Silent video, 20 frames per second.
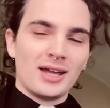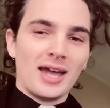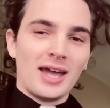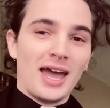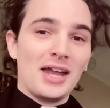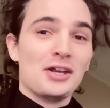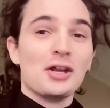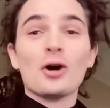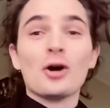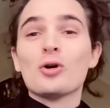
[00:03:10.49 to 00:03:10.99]

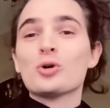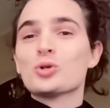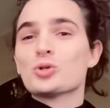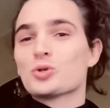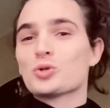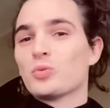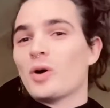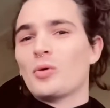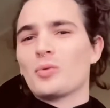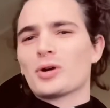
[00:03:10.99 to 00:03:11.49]
and knows
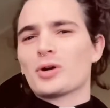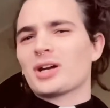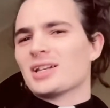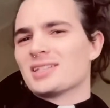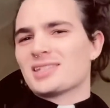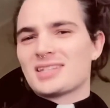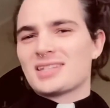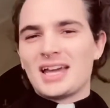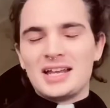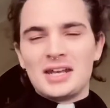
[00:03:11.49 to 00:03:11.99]
what we're going to
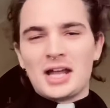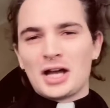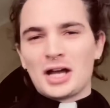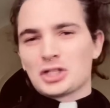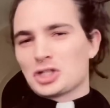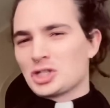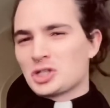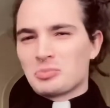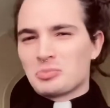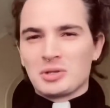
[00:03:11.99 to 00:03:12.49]
say, not
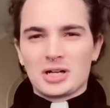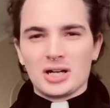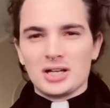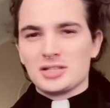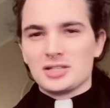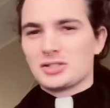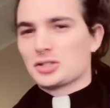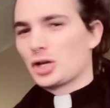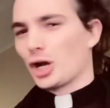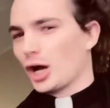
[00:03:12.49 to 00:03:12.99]
just
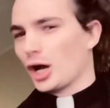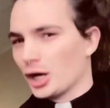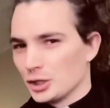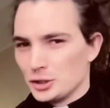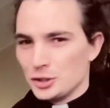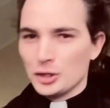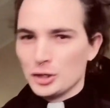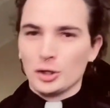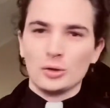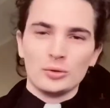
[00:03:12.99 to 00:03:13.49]
because God
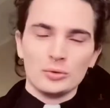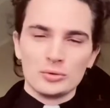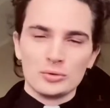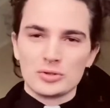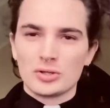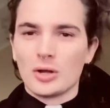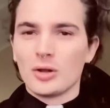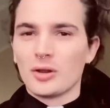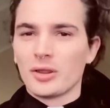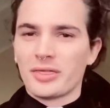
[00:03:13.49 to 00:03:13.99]
knows
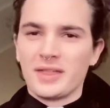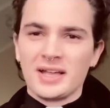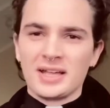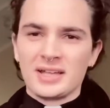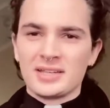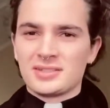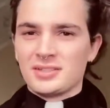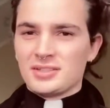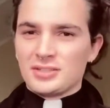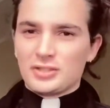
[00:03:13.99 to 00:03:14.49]
all
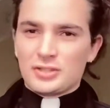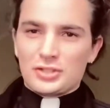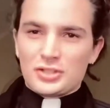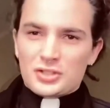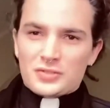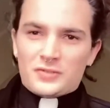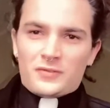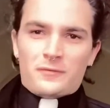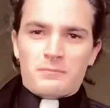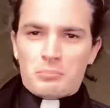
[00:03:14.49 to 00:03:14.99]
things and is
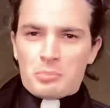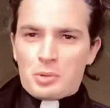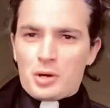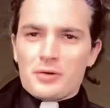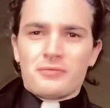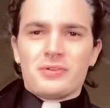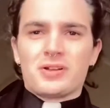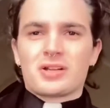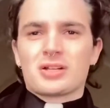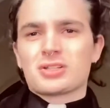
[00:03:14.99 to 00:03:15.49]
this
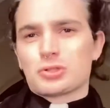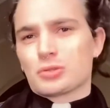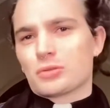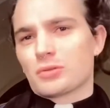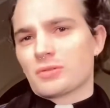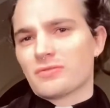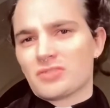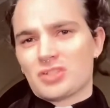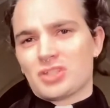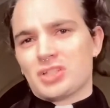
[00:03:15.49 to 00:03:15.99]
perfect sort
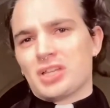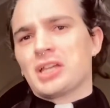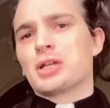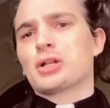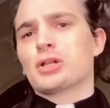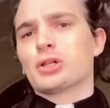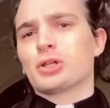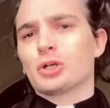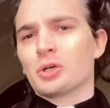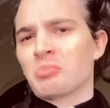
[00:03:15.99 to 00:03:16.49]
of
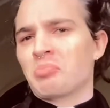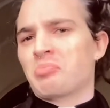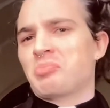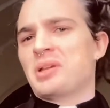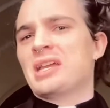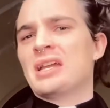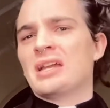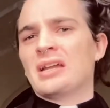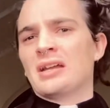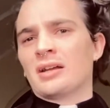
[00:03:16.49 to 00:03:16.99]
singular
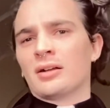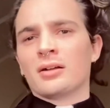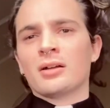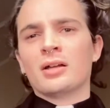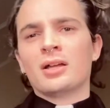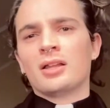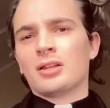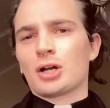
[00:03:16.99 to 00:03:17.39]
being,